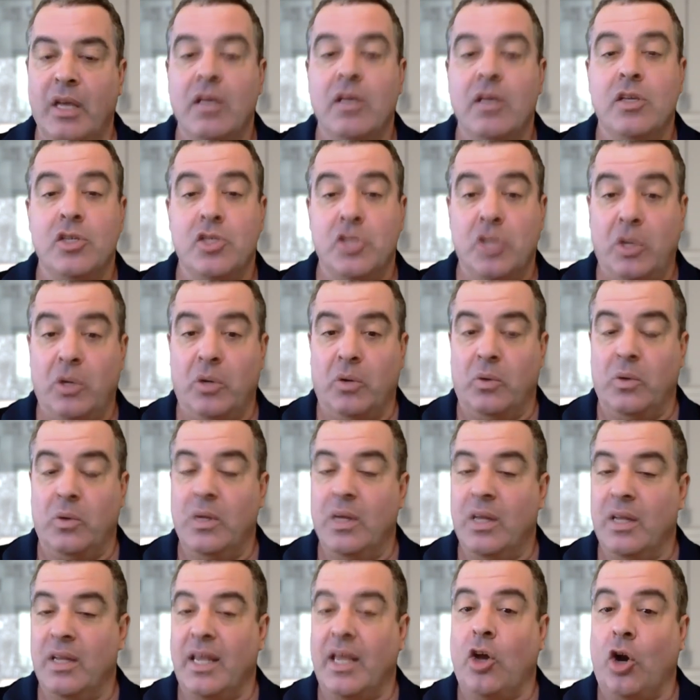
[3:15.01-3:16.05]
So,
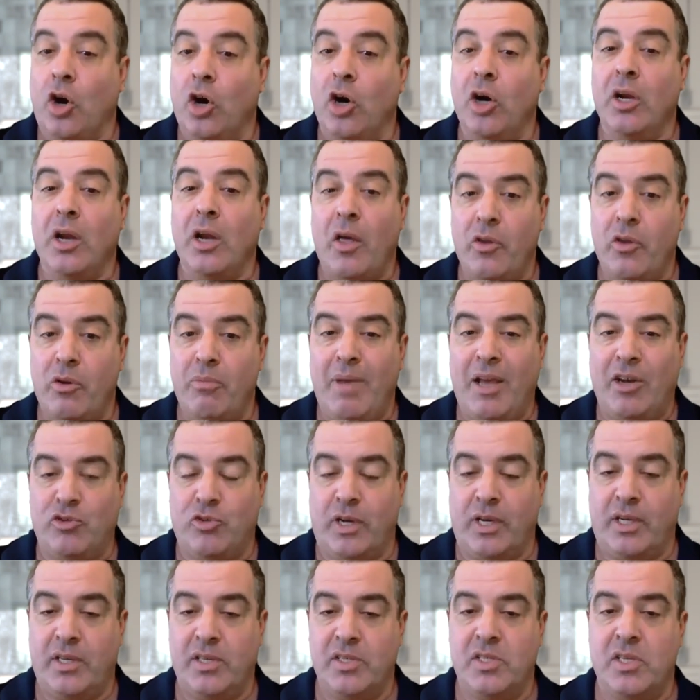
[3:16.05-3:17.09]
like all other
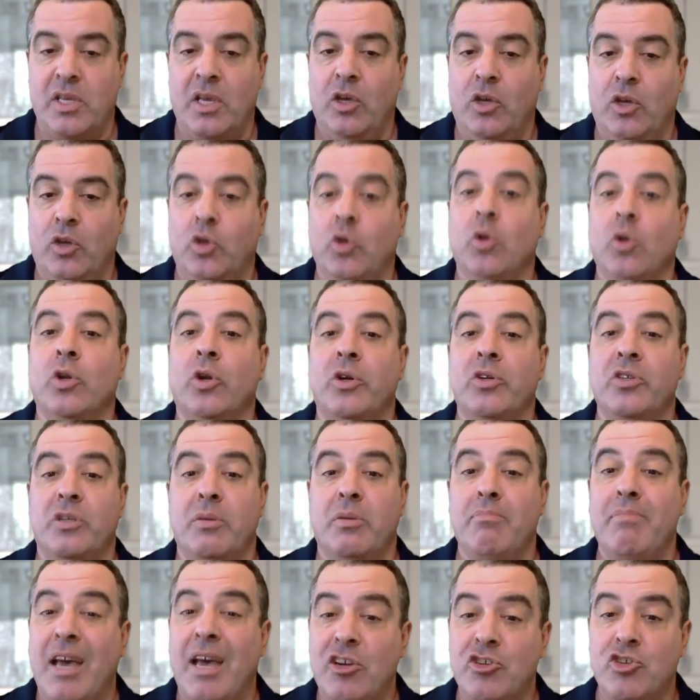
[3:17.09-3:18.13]
metrics, you'll learn to
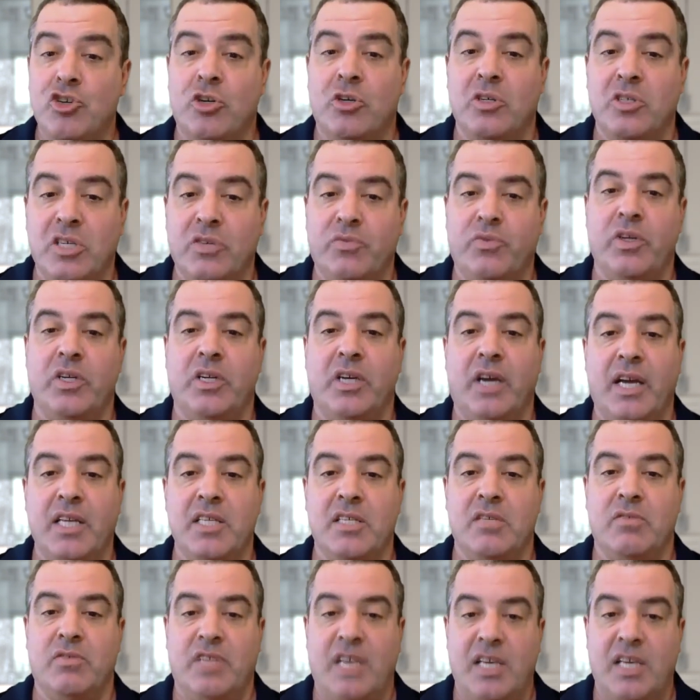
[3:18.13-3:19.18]
measure different kinds
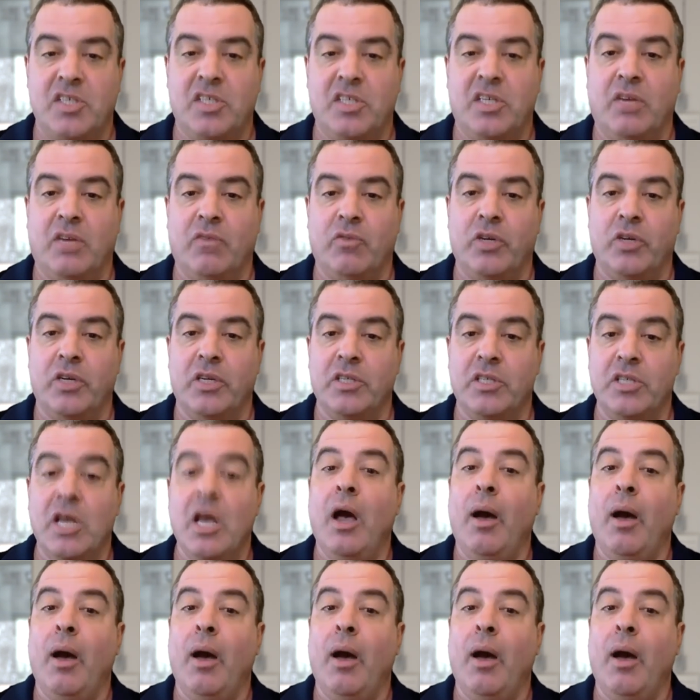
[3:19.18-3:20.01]
of test coverage,